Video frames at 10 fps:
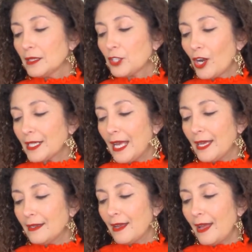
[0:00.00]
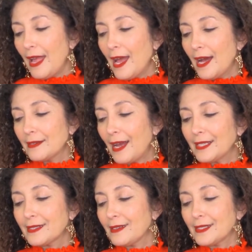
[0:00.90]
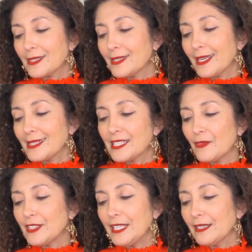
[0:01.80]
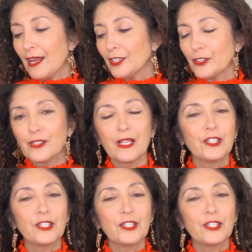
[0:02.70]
Target, and I, I just think it's seventeen dollars.